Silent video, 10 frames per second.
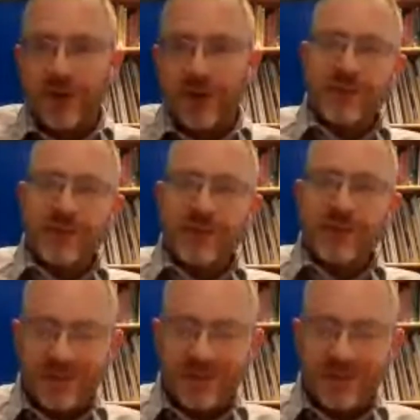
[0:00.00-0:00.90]
That's what
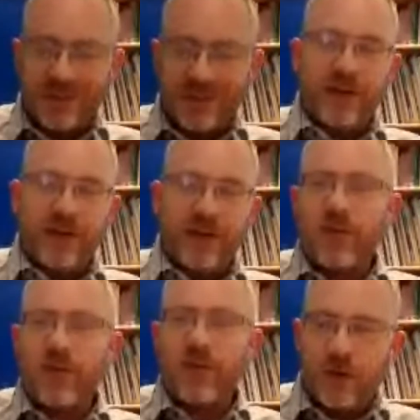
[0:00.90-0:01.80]
the course title
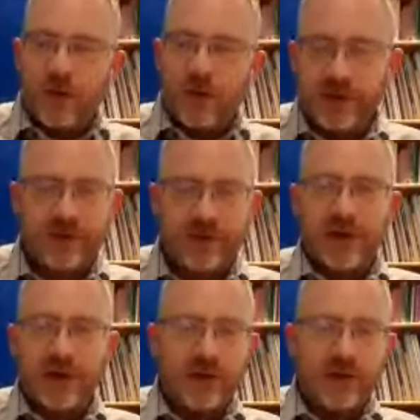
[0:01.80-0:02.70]
is, but everyone calls
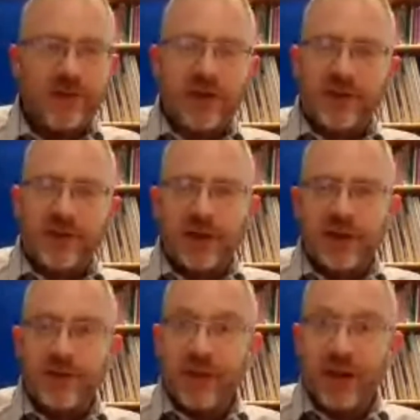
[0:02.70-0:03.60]
it
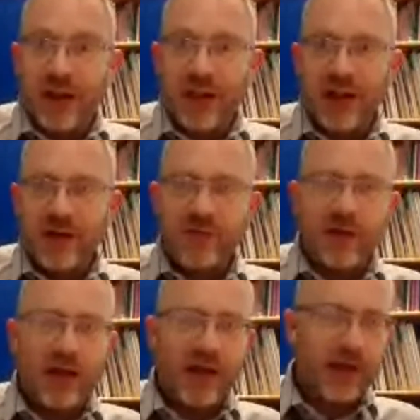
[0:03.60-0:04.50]
e-teaching in the vernacular,
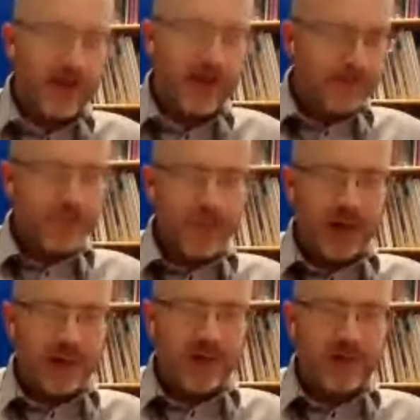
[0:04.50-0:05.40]
if you like.
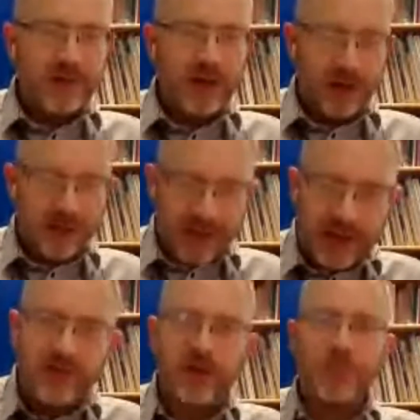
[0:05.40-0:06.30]
And
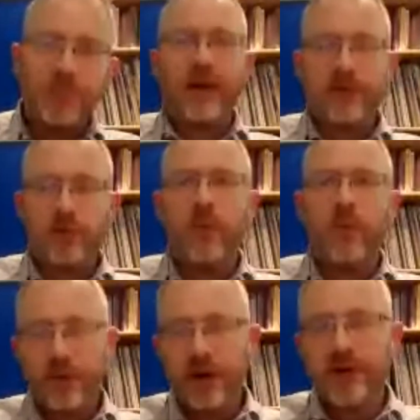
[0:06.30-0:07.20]
again, to practice
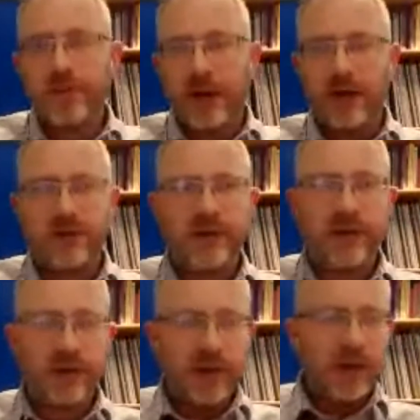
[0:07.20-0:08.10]
what we preach
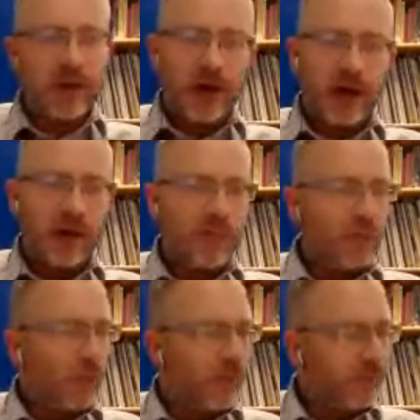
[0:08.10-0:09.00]
about it,
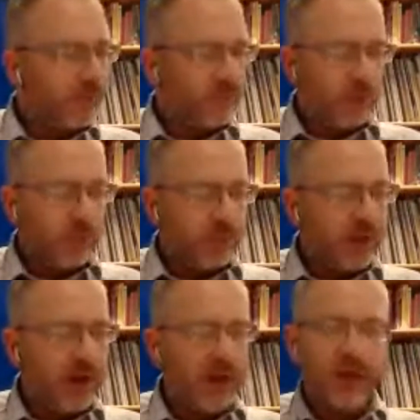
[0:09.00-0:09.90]
what we've
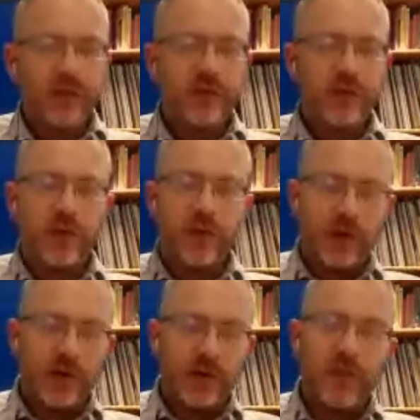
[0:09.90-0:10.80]
done is
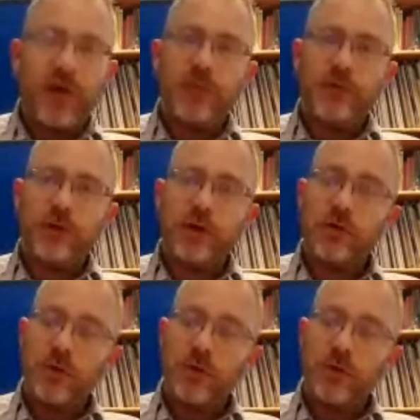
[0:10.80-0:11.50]
developed a